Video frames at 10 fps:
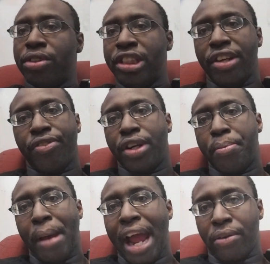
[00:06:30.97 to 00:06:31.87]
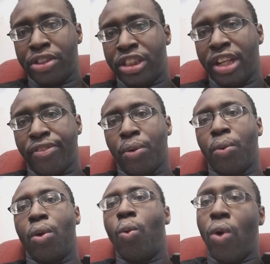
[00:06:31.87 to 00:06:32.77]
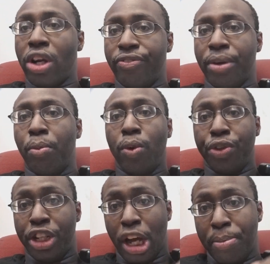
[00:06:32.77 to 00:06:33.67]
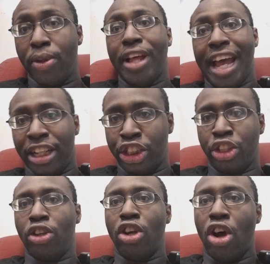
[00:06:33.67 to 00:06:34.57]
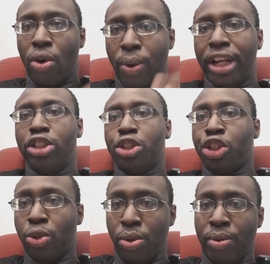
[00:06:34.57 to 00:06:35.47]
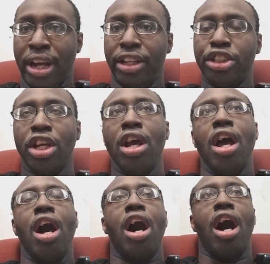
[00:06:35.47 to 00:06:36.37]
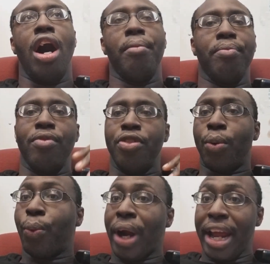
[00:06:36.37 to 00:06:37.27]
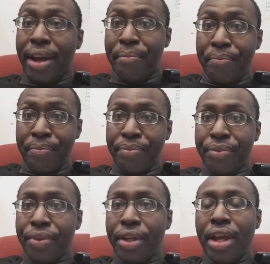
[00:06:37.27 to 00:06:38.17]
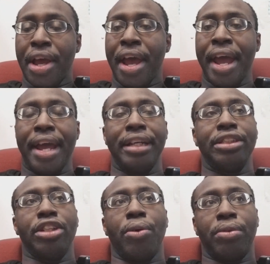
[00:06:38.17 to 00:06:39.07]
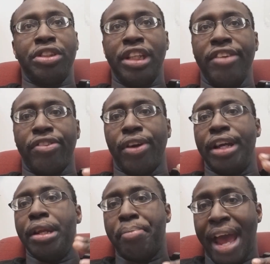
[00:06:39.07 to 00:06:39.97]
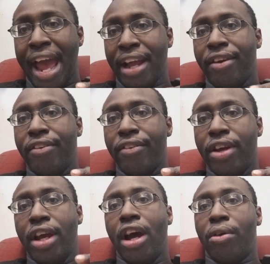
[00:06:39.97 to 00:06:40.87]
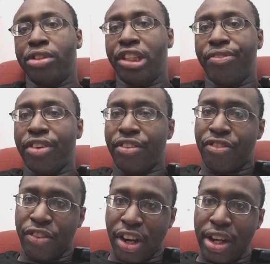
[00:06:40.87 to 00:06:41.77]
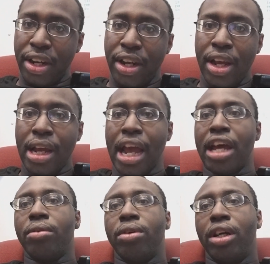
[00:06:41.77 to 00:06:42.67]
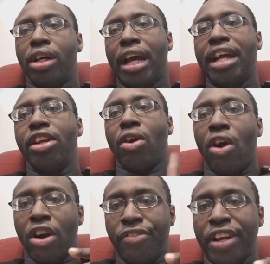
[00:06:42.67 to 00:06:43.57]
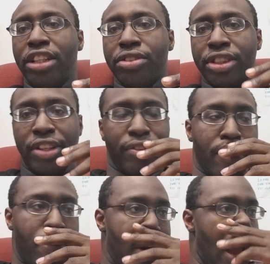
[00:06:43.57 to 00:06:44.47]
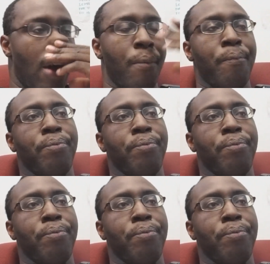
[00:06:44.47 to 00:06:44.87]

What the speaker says: receiver and a back receiver, where one of them will double as your long range or short range. The RAM has a receiver in the back, a receiver in the front, and your RFH receiver. Now,